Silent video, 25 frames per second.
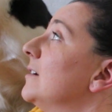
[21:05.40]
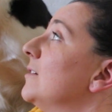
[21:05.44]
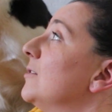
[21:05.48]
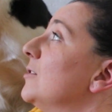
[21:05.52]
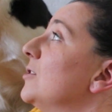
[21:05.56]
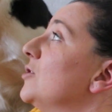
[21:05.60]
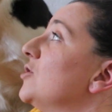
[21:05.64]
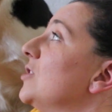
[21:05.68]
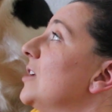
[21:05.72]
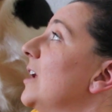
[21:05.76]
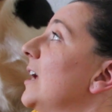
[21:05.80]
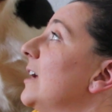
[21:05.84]

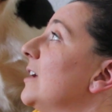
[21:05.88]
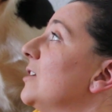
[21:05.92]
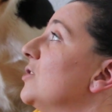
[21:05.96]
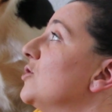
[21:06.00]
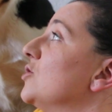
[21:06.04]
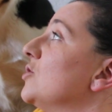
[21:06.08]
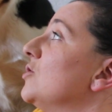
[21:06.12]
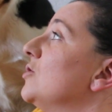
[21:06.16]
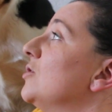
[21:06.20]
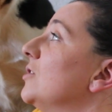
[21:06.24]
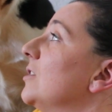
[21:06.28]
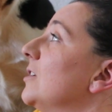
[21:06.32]
What do you reckon,
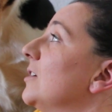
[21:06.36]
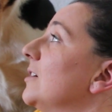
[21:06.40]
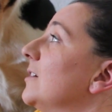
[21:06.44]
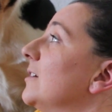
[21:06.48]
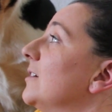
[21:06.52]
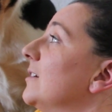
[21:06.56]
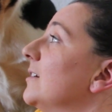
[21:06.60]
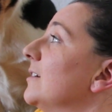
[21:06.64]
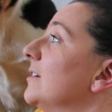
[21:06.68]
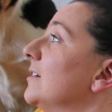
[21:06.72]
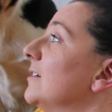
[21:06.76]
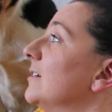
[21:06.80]
Jock?
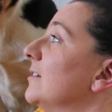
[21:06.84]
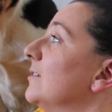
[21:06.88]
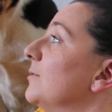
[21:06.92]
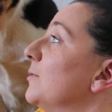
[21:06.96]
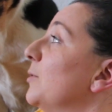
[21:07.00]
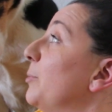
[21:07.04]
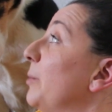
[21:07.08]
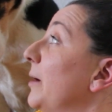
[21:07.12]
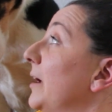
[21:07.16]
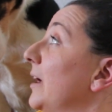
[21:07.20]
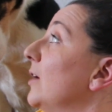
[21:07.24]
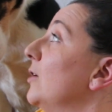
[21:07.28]

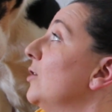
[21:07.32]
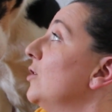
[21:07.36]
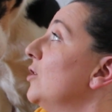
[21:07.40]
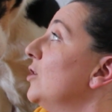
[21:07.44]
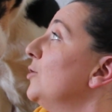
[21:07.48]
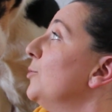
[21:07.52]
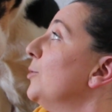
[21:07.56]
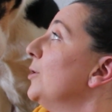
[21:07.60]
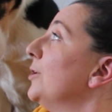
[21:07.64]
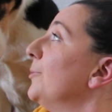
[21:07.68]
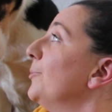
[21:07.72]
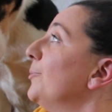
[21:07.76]
We'll pick out a
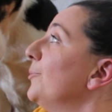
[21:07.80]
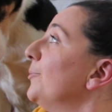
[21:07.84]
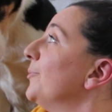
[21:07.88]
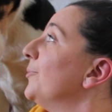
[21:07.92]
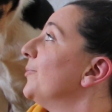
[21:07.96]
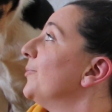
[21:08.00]
good one.